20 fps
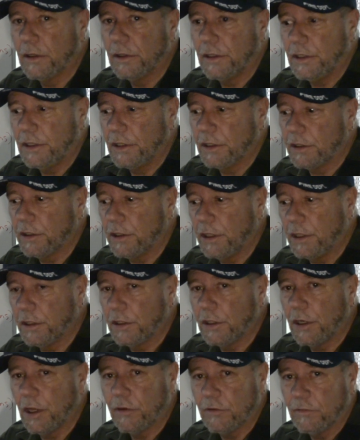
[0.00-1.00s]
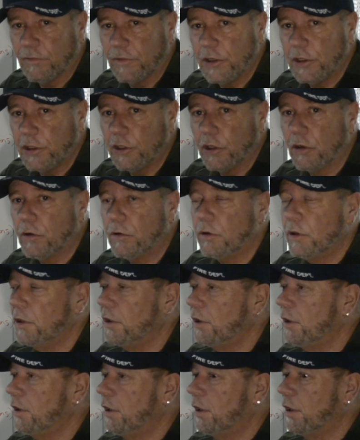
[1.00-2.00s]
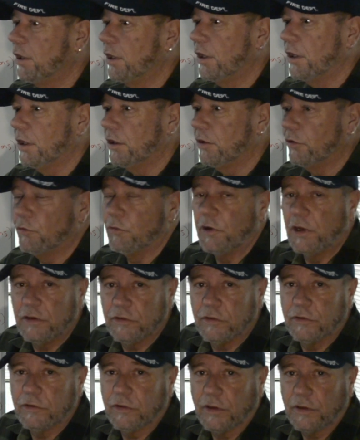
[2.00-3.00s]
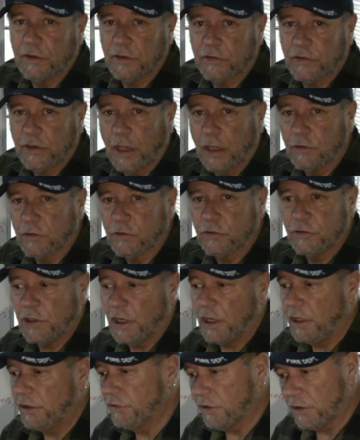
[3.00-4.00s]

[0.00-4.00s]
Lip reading: in another video, the reasons that the schedules change.